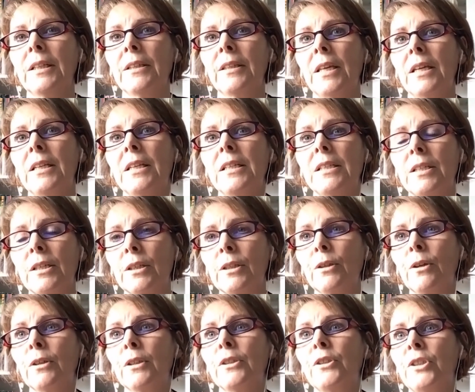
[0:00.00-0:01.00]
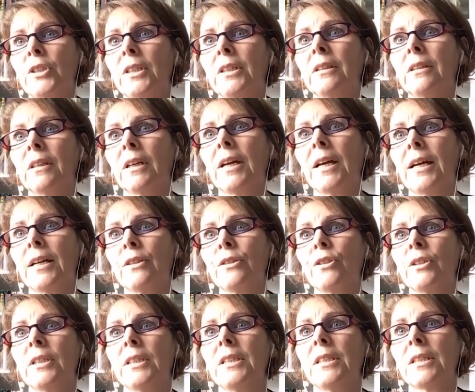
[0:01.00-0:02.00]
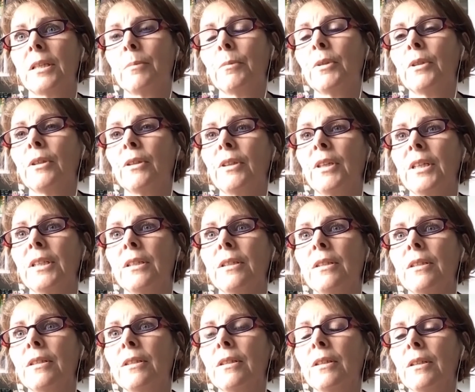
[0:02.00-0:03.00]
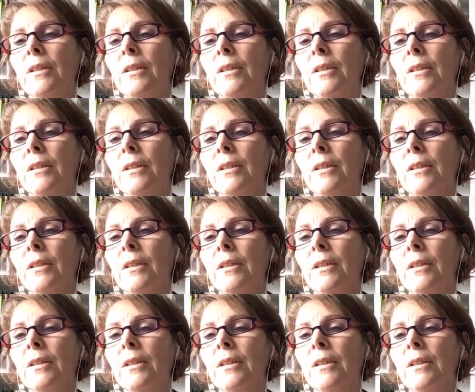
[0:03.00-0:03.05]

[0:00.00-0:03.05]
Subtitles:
then it's acknowledging that actually some of the things